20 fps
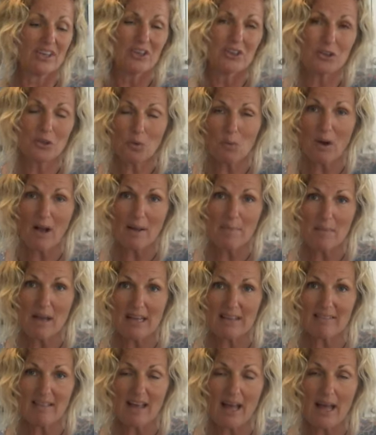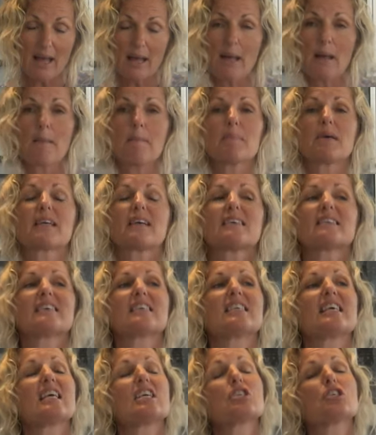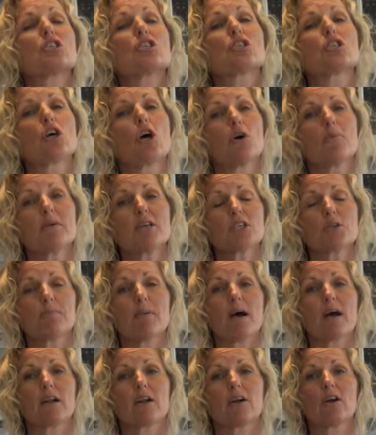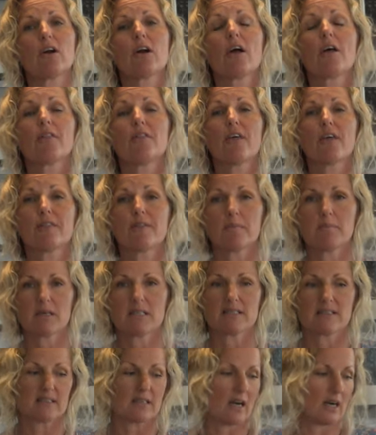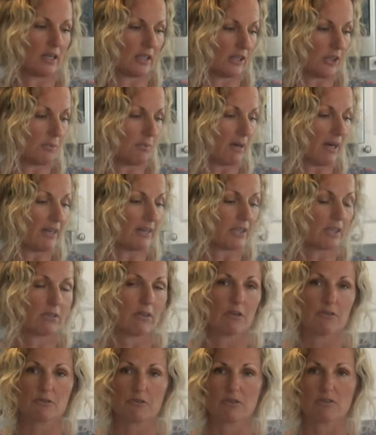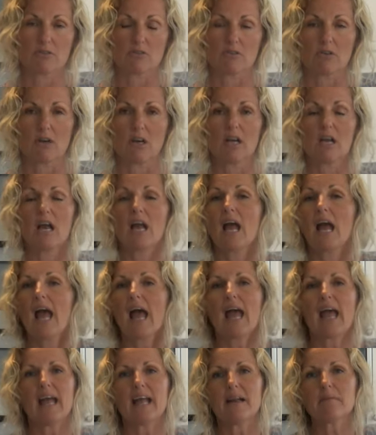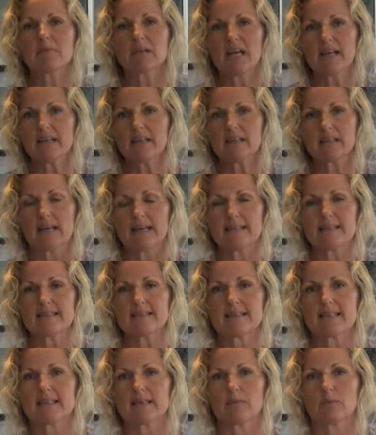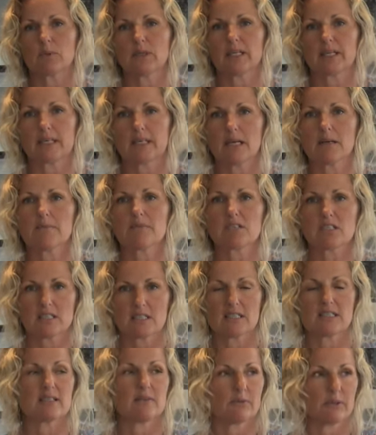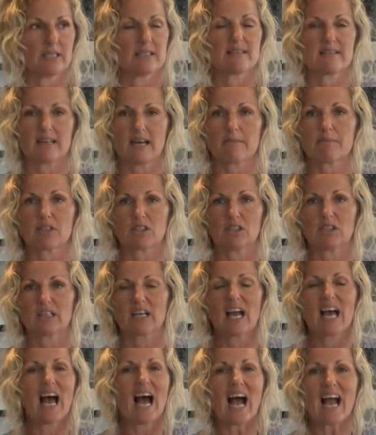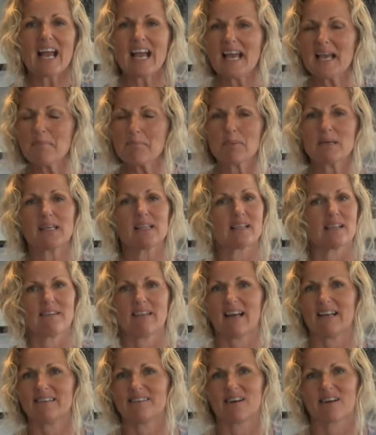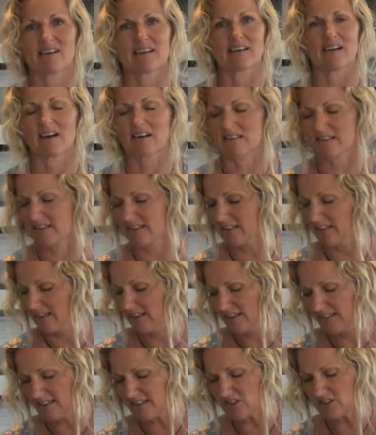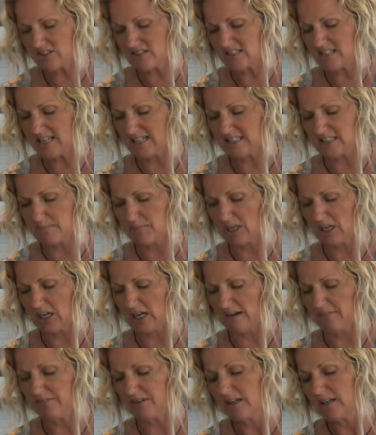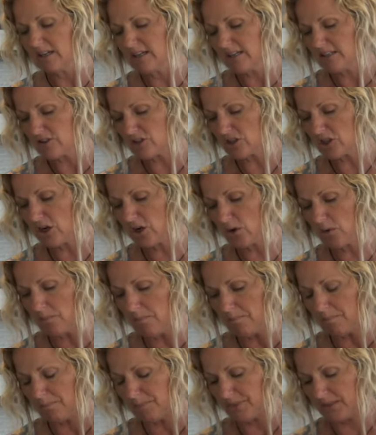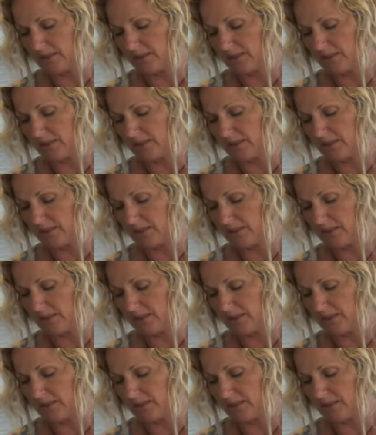You know why I make that? Because it tastes so much better than the minced garlic you buy at the grocery store. And I'm kind of lazy when it comes to when it's time to cook. I hate peeling that darn garlic. That just ticks me off. So